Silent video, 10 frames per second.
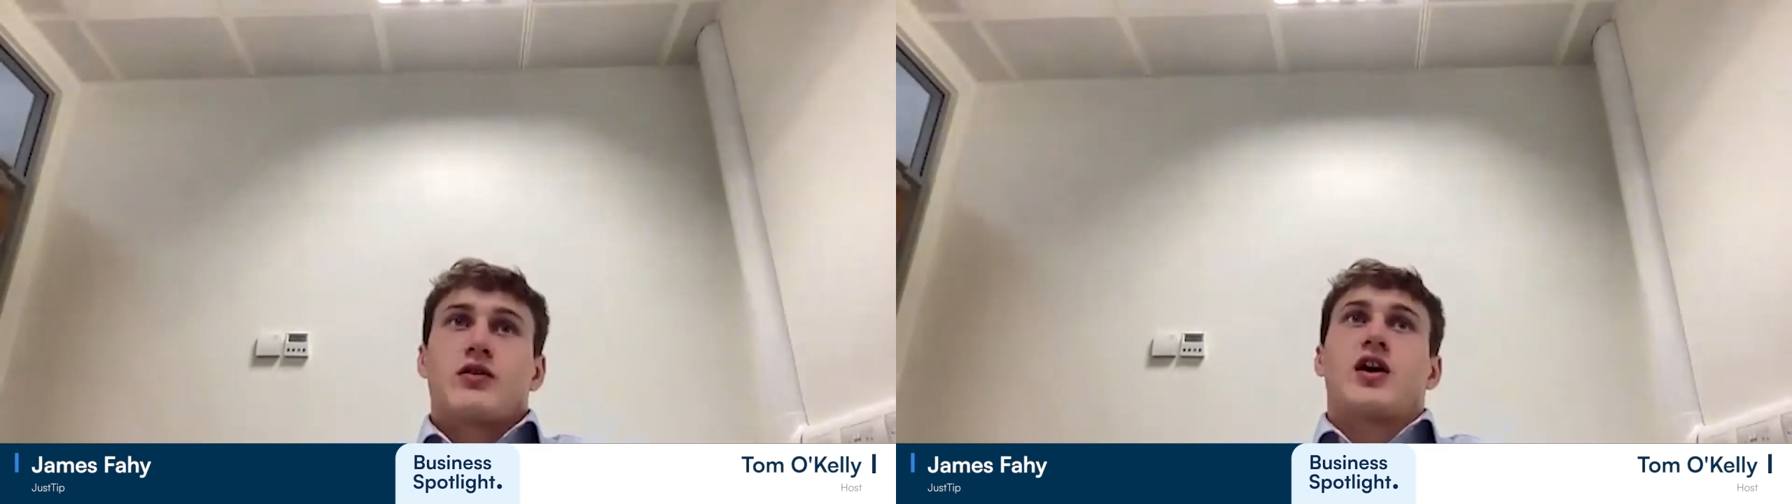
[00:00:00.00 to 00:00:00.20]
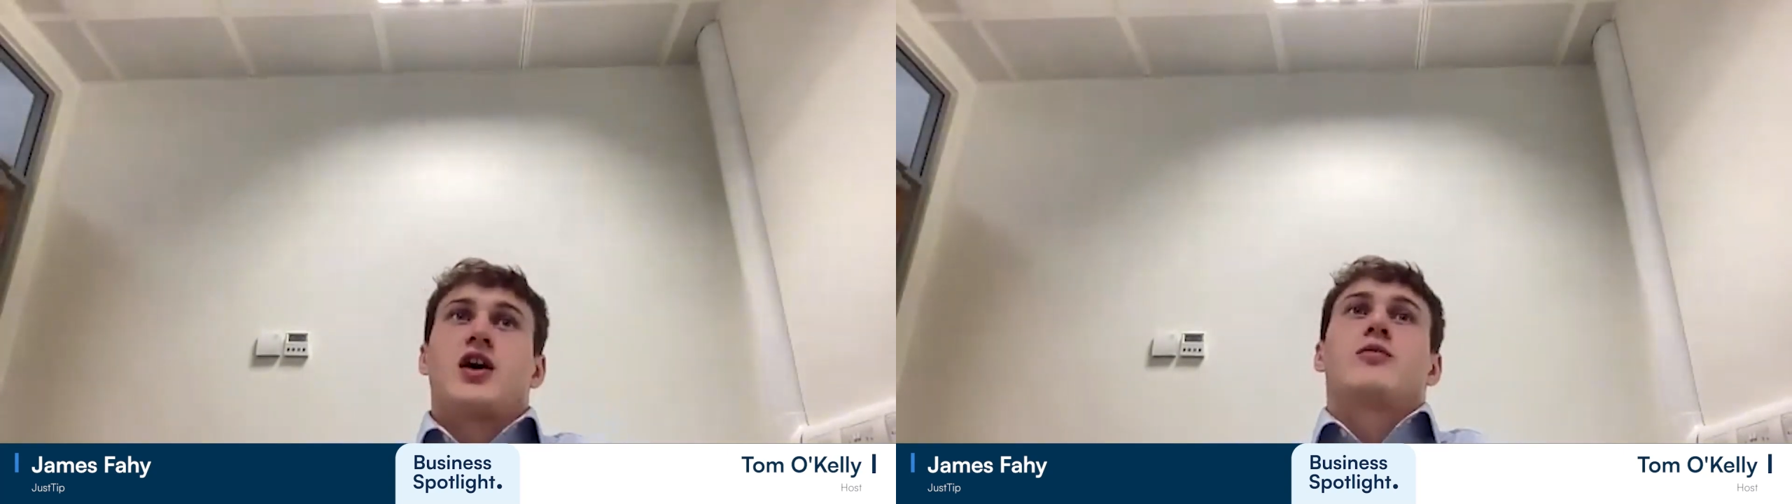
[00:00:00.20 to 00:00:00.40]

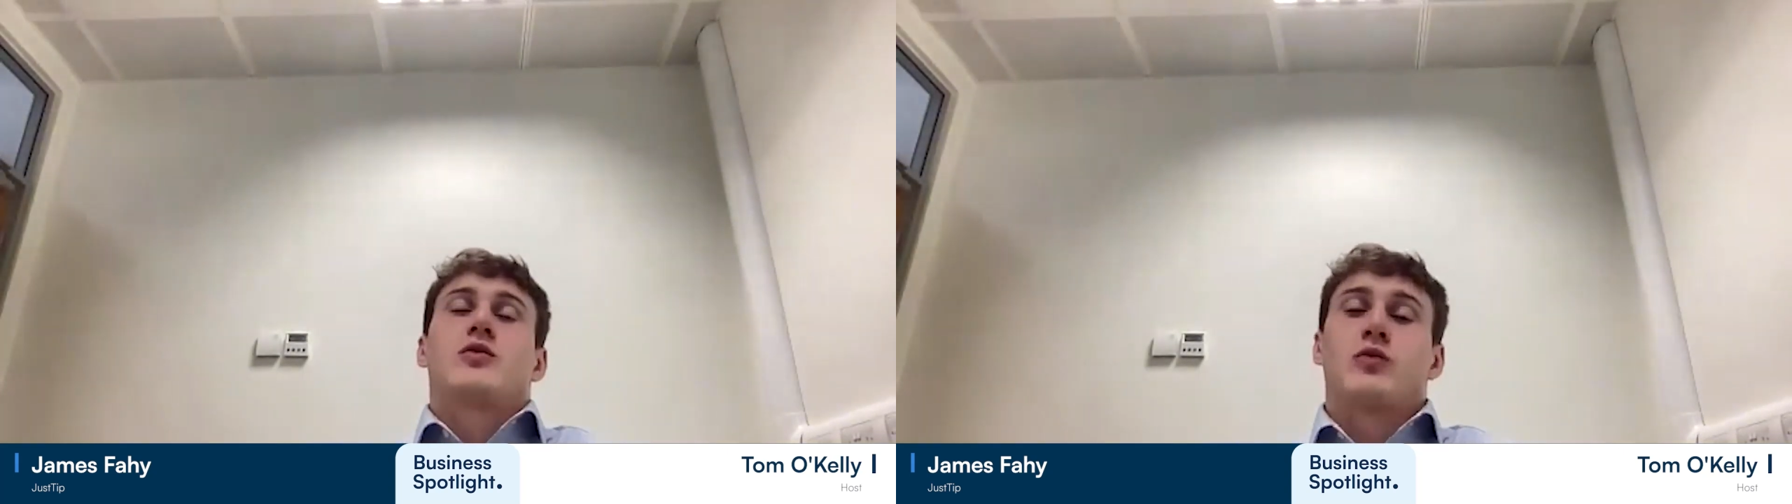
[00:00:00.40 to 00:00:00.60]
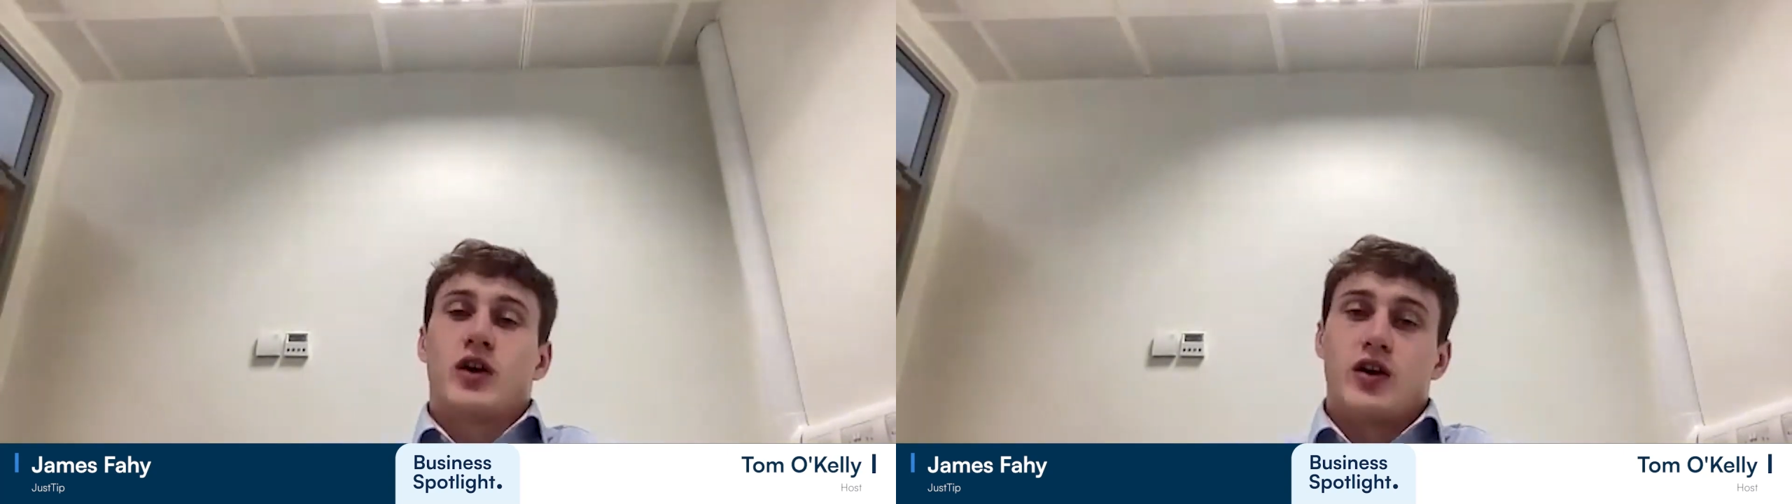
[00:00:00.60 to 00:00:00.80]
to align
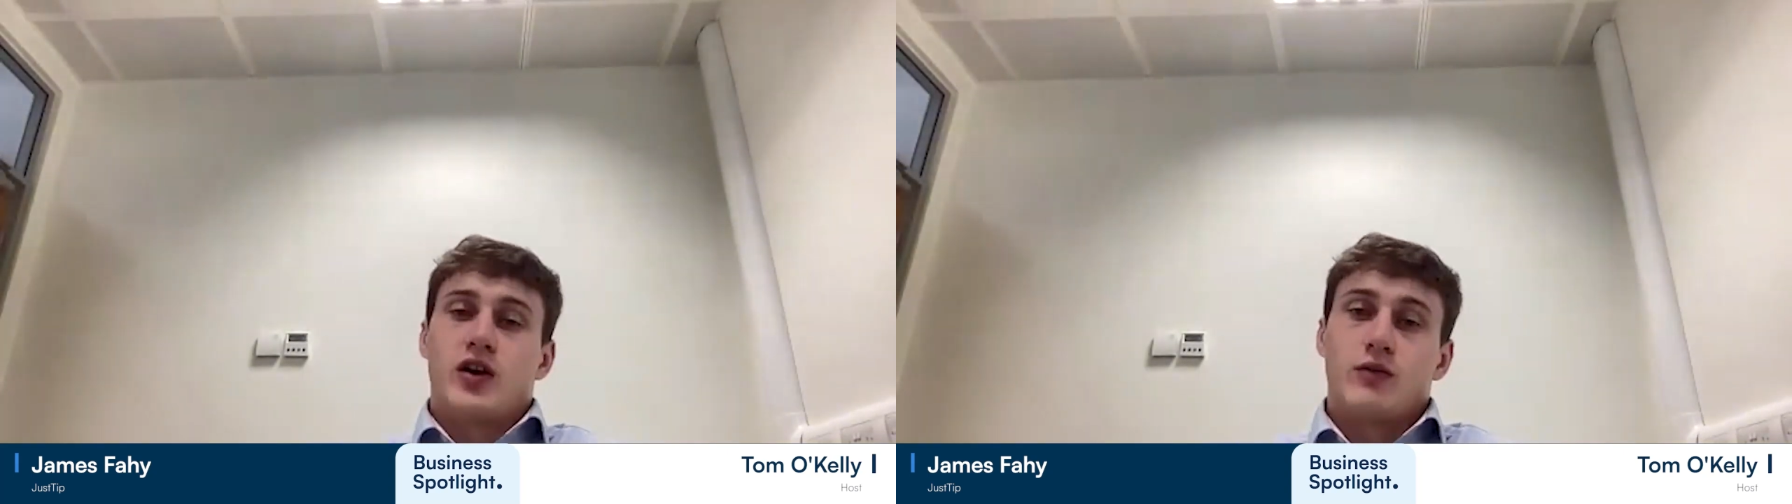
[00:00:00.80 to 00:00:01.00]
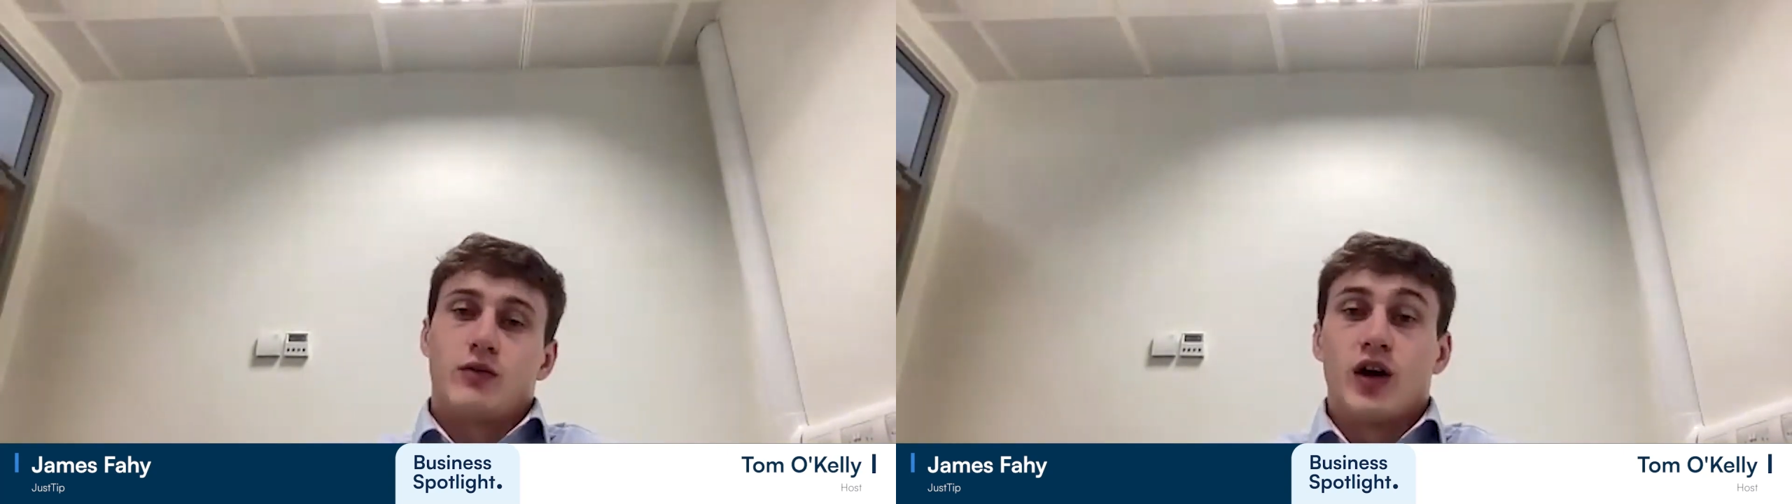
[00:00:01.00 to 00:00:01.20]
with where